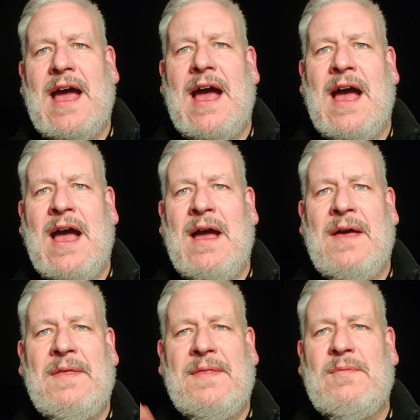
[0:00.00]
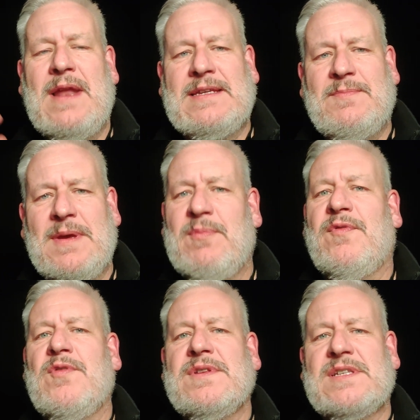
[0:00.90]
and then they were letting people
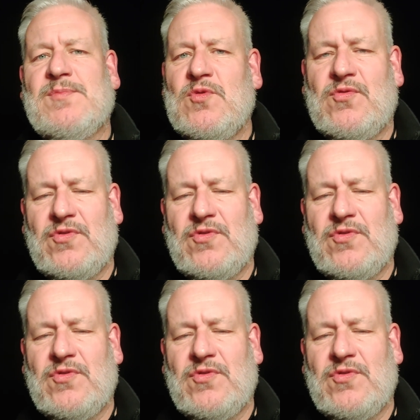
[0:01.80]
through in small